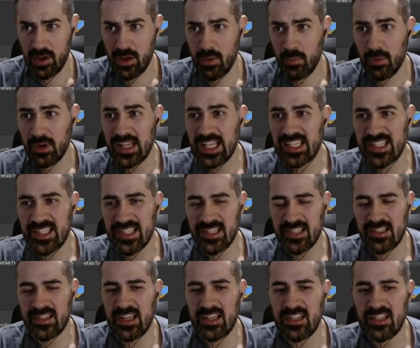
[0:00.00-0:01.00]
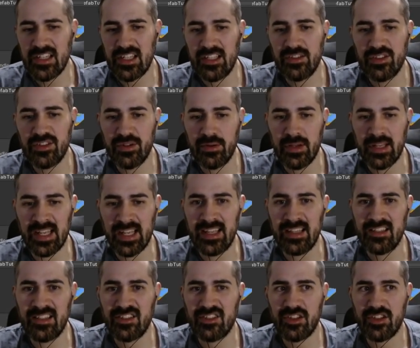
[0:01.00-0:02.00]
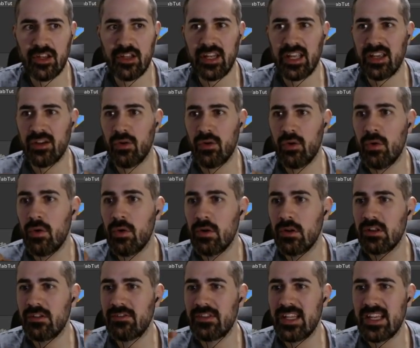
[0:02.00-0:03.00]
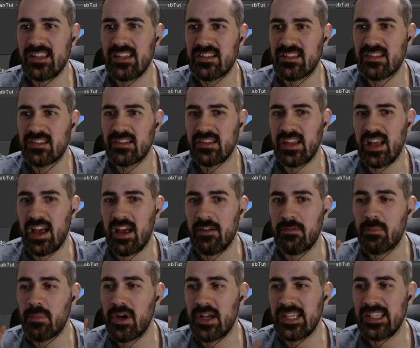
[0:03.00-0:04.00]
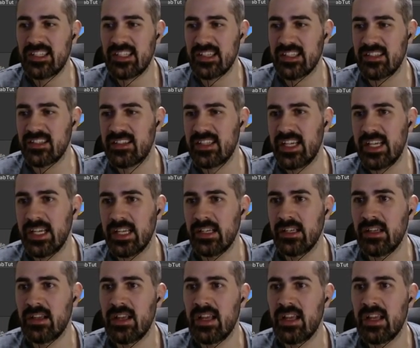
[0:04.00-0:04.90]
What this is essentially doing is turning all of this that I've put into the scene